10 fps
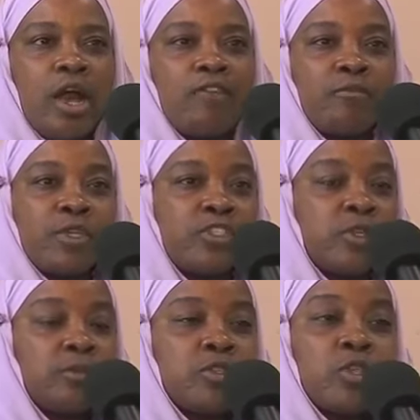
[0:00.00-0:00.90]
of
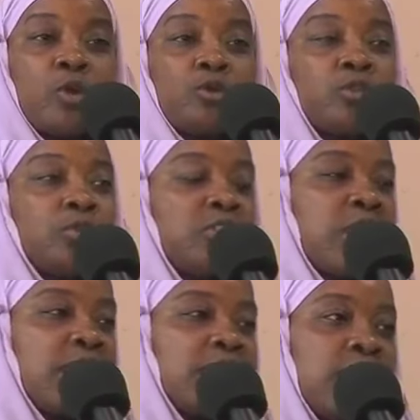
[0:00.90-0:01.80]
Muslims, those who
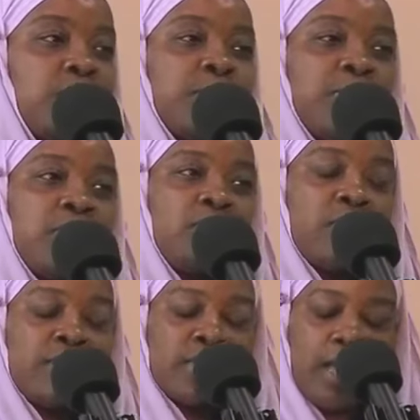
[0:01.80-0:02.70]
say that they believe
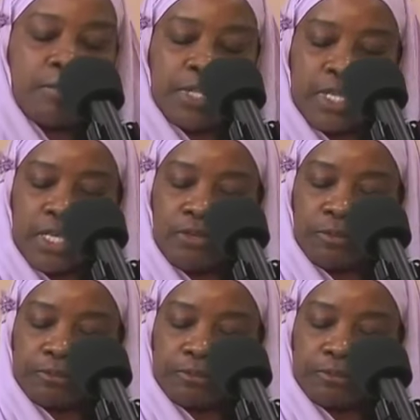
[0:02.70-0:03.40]
as I believe.